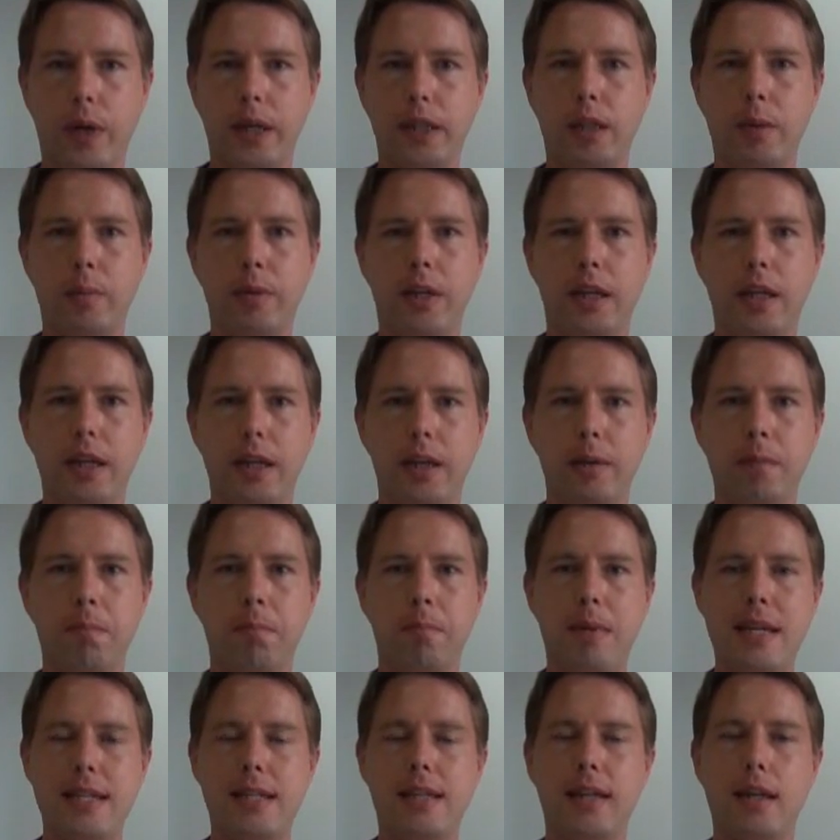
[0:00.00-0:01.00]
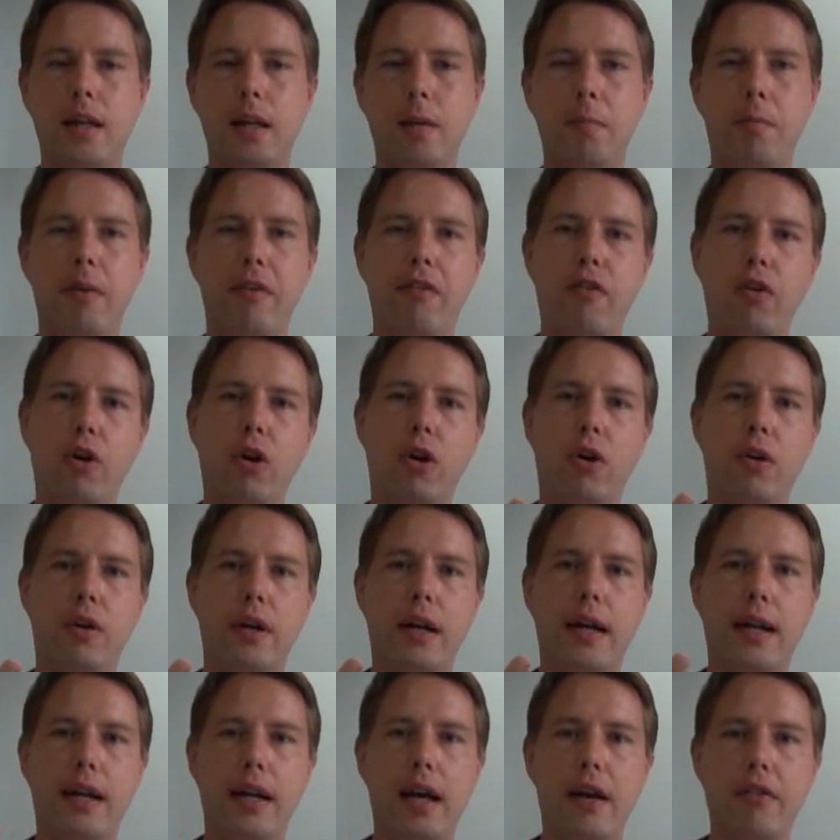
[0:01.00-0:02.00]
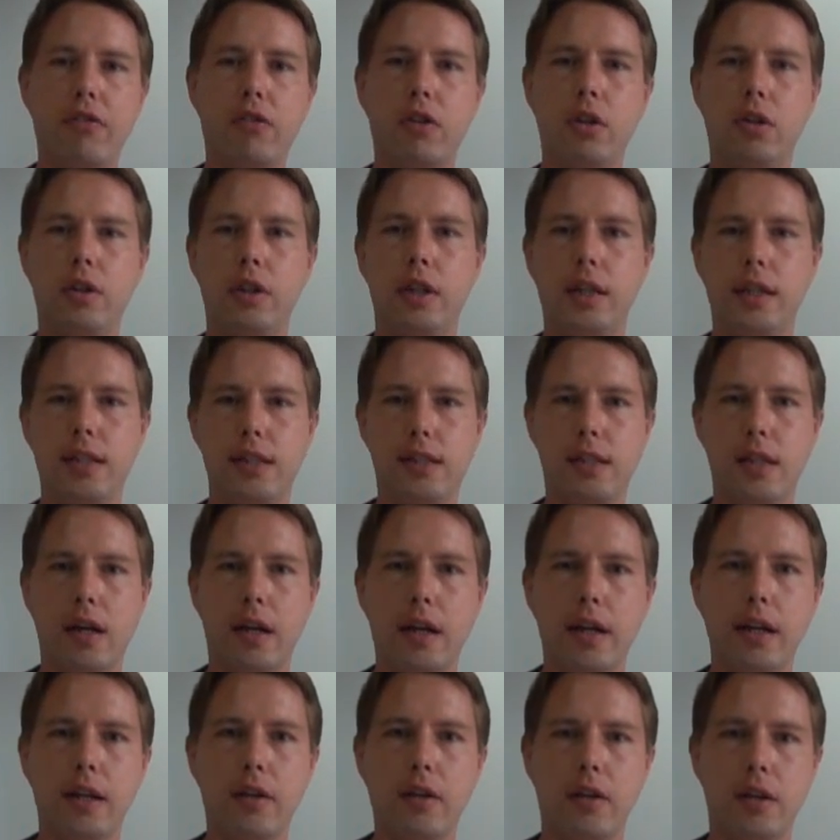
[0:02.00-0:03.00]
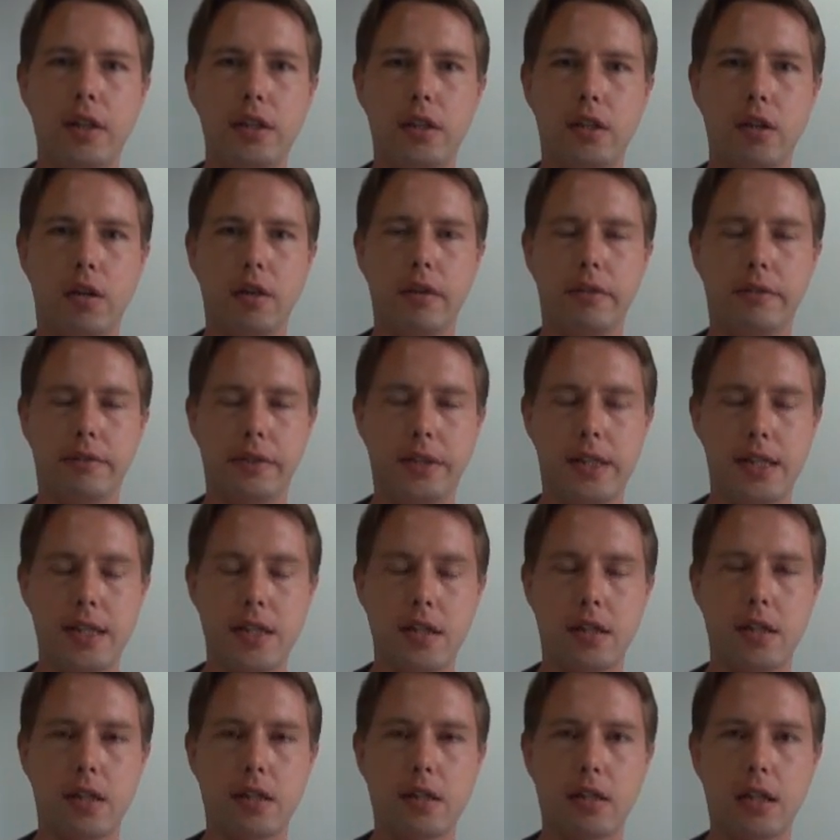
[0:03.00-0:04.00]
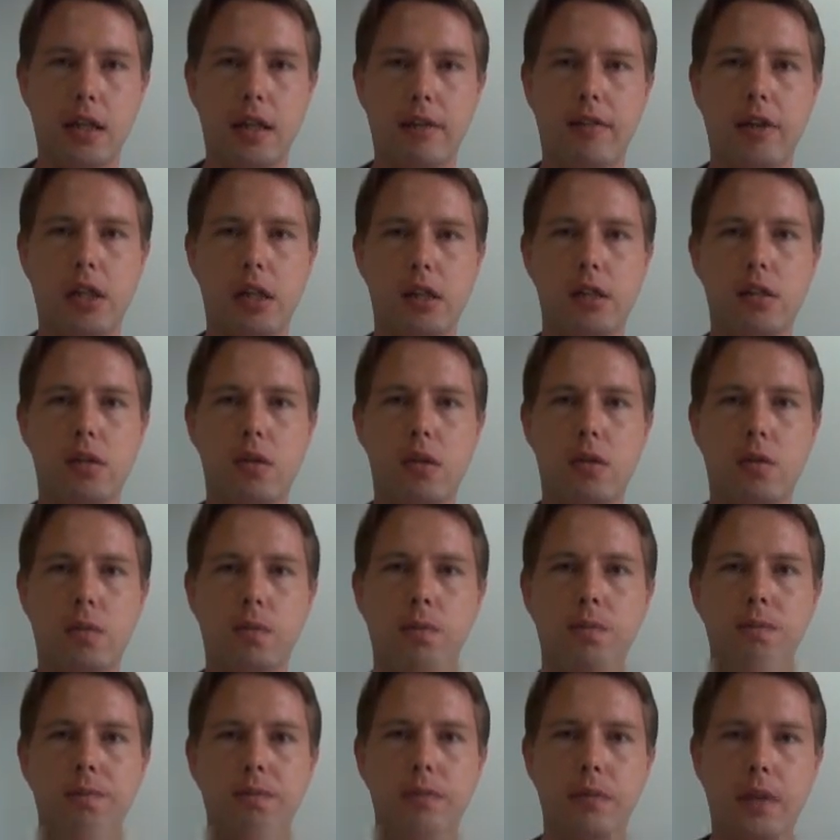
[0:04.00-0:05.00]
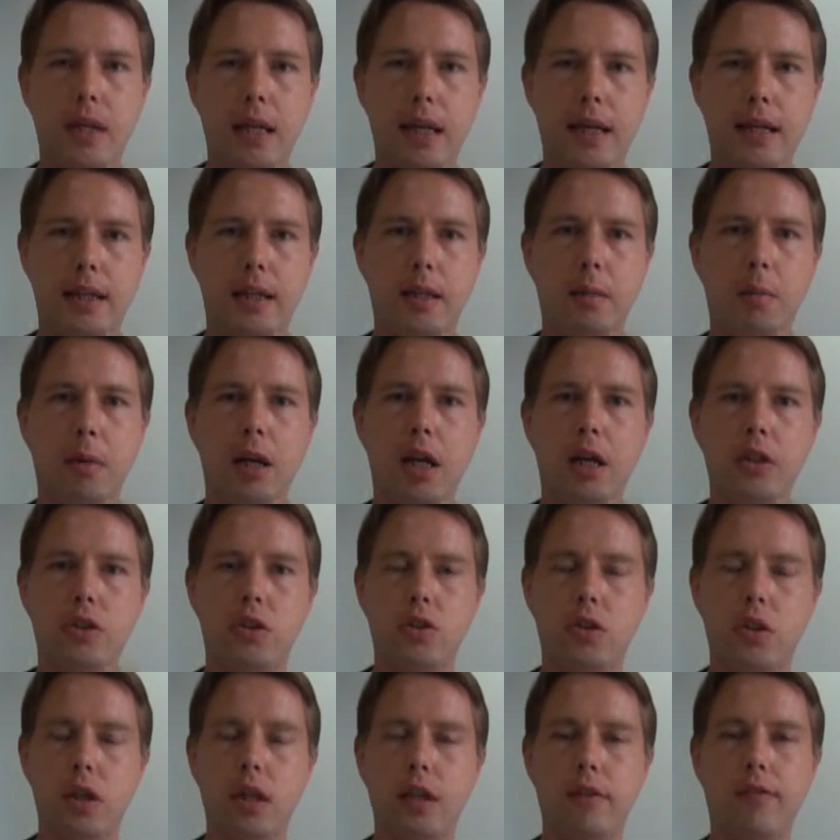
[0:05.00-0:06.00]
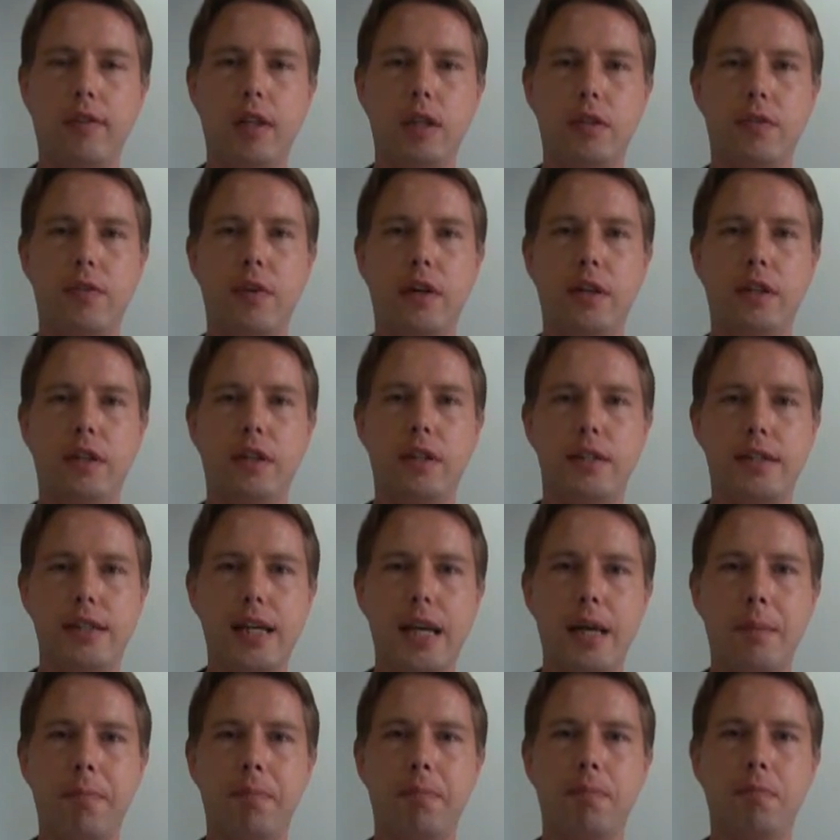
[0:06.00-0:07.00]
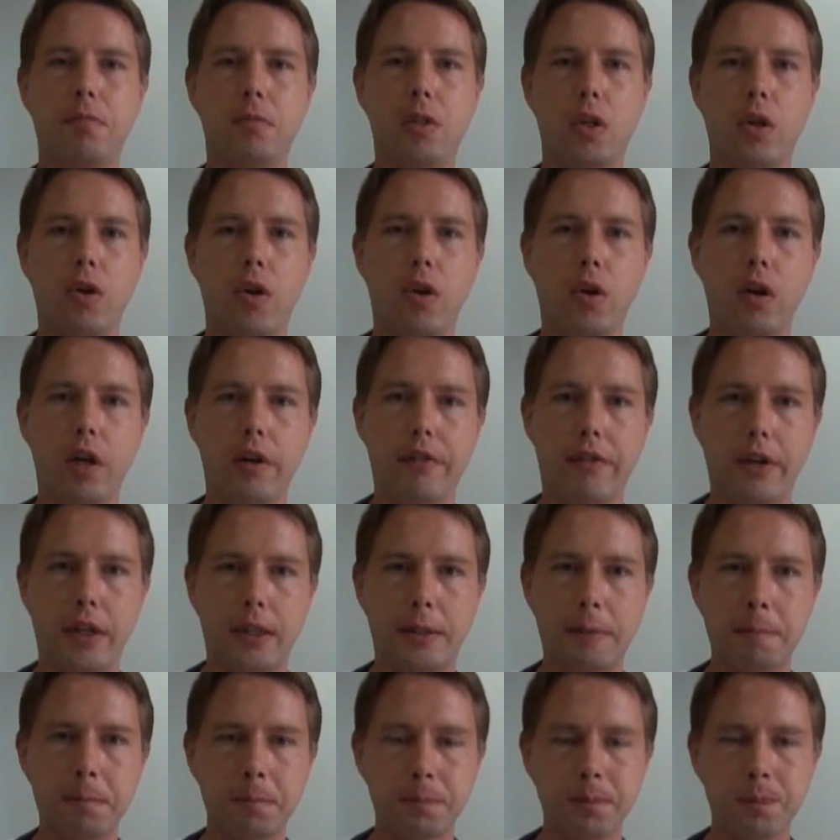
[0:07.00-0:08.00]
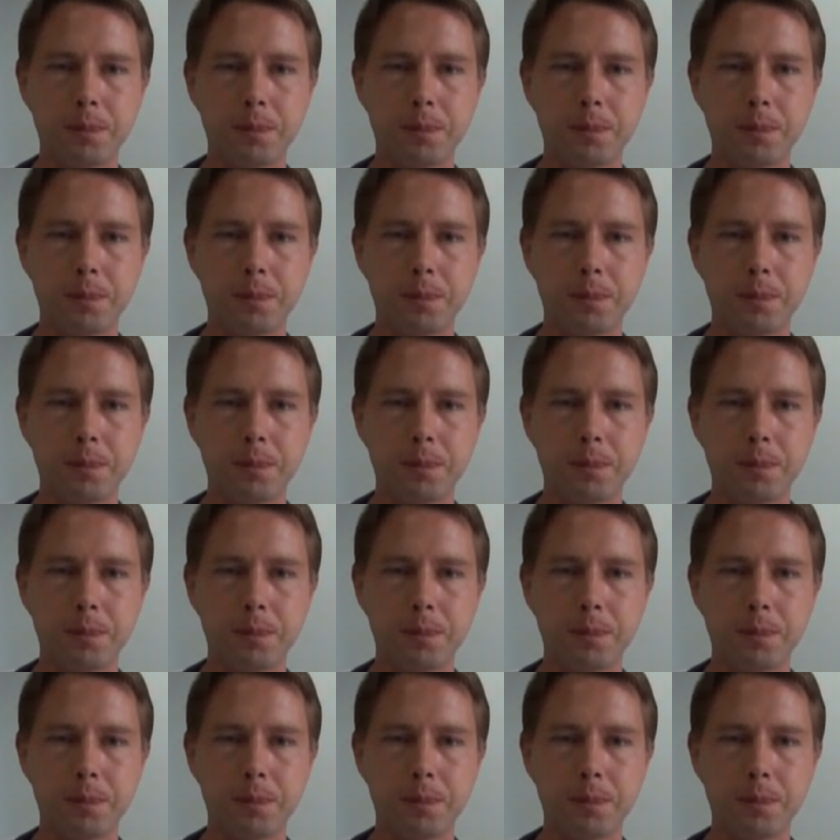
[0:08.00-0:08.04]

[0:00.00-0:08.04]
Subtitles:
vitamin D. Basically, before and after the study, the insulin resistance levels and the blood sugar levels were the same, so no effect.